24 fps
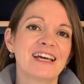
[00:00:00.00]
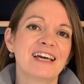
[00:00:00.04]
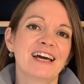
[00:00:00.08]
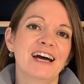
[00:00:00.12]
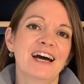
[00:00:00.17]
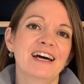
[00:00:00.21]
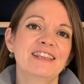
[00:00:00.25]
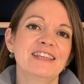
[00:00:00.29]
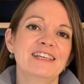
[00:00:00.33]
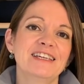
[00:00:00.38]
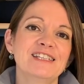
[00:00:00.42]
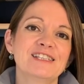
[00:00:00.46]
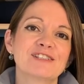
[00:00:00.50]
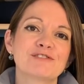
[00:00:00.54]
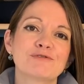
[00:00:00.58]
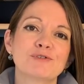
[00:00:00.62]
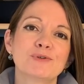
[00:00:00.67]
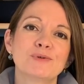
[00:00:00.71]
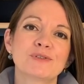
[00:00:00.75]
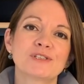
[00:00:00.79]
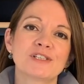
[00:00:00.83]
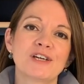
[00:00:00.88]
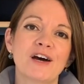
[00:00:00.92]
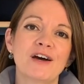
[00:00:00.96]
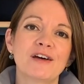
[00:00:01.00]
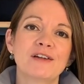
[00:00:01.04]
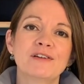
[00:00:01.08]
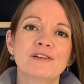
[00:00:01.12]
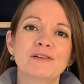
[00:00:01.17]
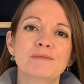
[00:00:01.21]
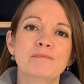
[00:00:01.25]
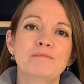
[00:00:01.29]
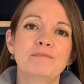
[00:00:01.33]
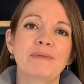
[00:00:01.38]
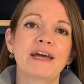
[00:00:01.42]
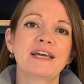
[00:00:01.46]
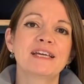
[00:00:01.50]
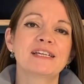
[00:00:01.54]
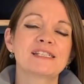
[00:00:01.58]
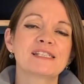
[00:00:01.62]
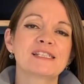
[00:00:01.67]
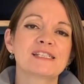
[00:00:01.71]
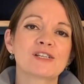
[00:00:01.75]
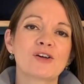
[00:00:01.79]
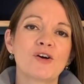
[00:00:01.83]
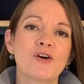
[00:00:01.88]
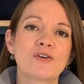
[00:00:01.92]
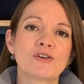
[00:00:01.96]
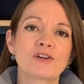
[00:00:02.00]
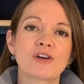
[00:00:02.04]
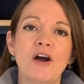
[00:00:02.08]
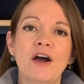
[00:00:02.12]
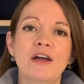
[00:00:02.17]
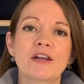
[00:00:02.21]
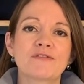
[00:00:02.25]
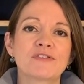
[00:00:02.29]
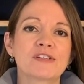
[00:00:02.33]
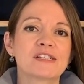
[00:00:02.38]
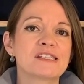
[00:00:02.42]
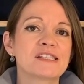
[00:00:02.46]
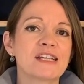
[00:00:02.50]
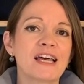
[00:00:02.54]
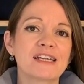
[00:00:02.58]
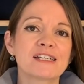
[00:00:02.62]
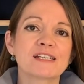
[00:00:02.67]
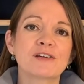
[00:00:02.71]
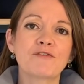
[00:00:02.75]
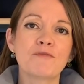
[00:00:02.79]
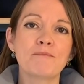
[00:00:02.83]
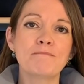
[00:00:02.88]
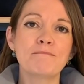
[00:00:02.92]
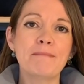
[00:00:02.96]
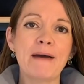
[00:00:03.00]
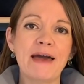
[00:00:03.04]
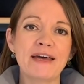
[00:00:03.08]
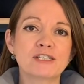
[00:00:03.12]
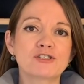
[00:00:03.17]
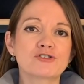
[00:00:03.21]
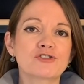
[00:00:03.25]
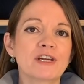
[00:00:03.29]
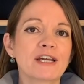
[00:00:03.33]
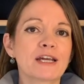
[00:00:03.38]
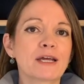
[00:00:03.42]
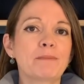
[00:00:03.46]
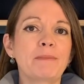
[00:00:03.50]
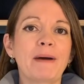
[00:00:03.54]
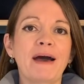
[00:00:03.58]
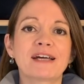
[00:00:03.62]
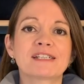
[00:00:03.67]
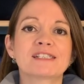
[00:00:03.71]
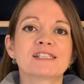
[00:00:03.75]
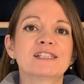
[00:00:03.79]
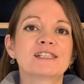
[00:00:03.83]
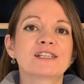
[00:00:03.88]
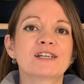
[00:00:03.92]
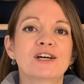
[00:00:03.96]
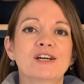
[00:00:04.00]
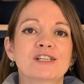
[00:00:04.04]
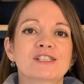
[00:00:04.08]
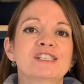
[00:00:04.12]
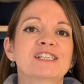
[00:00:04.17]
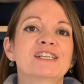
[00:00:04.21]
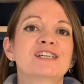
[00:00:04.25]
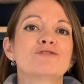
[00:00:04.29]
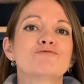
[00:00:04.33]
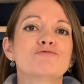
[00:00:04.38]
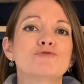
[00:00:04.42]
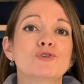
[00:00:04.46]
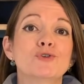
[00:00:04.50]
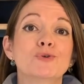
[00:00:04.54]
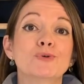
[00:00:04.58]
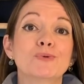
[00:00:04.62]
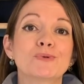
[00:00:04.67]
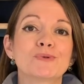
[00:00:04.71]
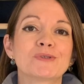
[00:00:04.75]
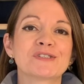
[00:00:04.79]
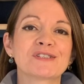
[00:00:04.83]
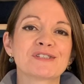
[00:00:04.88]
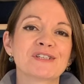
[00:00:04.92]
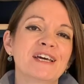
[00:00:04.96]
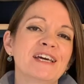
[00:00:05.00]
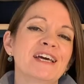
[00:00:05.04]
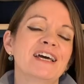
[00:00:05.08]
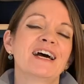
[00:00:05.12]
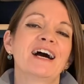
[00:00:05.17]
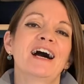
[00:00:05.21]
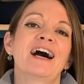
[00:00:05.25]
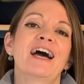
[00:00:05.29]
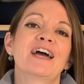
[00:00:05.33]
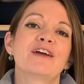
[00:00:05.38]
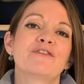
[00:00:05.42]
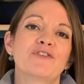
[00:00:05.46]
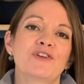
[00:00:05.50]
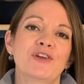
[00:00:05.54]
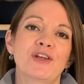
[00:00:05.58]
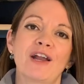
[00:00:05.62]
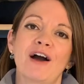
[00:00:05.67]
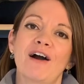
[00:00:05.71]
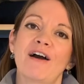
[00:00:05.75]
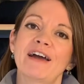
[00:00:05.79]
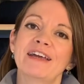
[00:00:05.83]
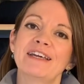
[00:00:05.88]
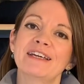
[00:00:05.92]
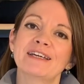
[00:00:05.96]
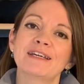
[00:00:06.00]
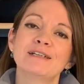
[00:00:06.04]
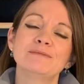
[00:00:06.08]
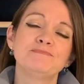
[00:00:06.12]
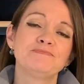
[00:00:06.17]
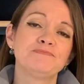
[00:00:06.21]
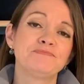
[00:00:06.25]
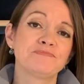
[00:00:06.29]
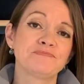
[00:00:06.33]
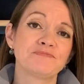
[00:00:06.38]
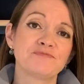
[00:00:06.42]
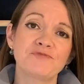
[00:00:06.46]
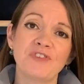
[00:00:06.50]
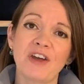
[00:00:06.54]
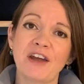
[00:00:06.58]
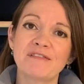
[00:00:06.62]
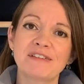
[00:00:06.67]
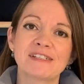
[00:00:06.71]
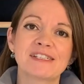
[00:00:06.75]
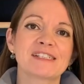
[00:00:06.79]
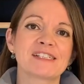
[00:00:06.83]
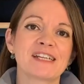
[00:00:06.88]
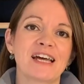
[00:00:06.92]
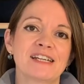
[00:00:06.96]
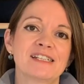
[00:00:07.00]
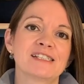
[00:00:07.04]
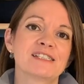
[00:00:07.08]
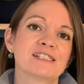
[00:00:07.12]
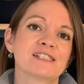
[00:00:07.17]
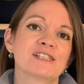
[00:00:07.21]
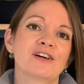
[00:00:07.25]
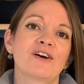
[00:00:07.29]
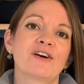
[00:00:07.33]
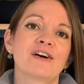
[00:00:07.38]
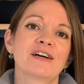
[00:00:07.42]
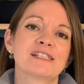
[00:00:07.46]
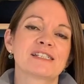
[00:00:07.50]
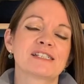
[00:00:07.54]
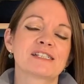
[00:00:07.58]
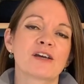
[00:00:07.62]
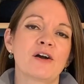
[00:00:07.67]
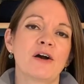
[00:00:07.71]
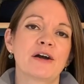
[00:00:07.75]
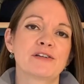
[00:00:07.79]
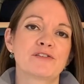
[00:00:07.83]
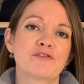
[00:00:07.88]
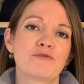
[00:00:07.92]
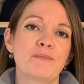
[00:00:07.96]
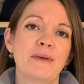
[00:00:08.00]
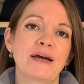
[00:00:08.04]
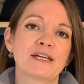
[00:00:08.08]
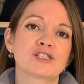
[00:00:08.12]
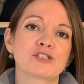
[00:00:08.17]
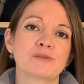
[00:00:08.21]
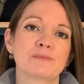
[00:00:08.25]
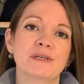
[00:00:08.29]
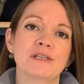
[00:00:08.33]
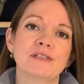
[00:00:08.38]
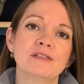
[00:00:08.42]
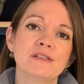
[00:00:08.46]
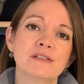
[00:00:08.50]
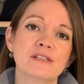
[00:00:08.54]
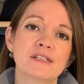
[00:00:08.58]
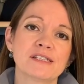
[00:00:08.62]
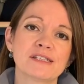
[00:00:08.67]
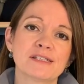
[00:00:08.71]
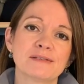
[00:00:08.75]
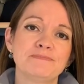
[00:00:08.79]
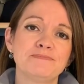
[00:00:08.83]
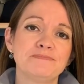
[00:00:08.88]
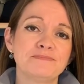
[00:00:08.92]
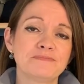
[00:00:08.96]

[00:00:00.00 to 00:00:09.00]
And these are all done based on kind of a set of metric pattern cutting rules, if you like, very standardized kind of measurements.